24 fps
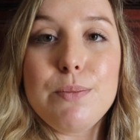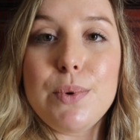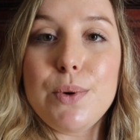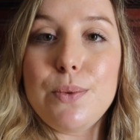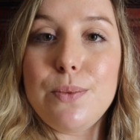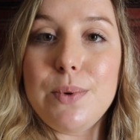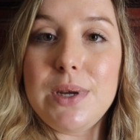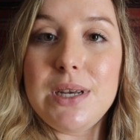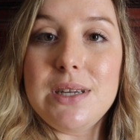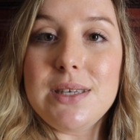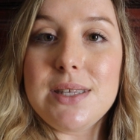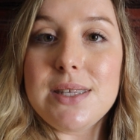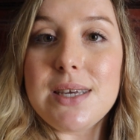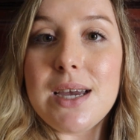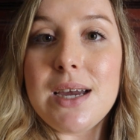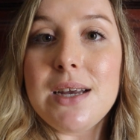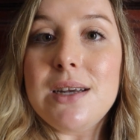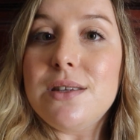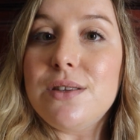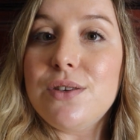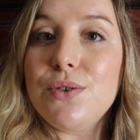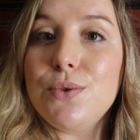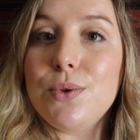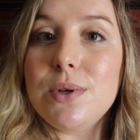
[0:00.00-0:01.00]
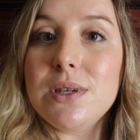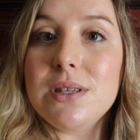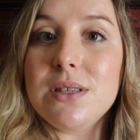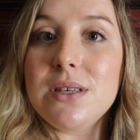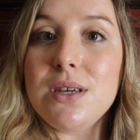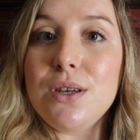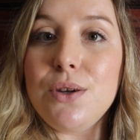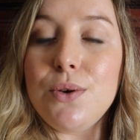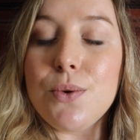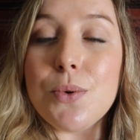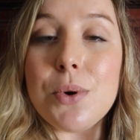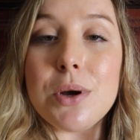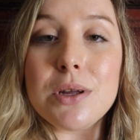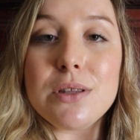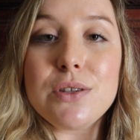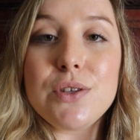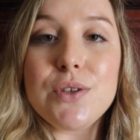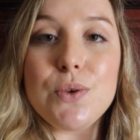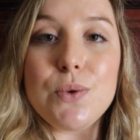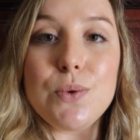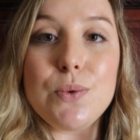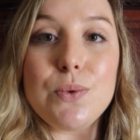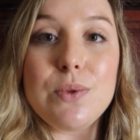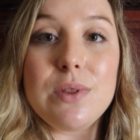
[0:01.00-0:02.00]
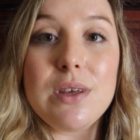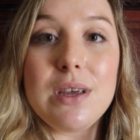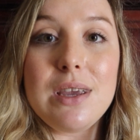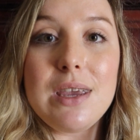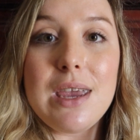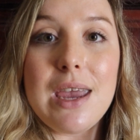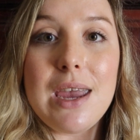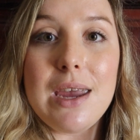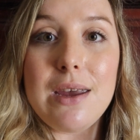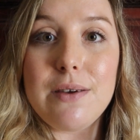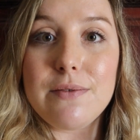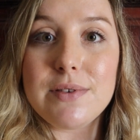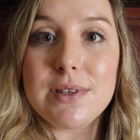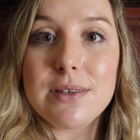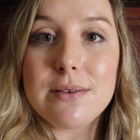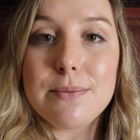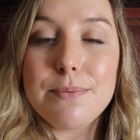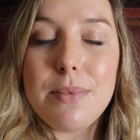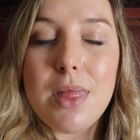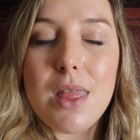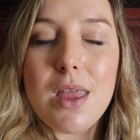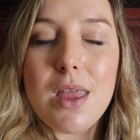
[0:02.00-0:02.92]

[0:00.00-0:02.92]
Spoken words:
but we decided to continue on to the caves.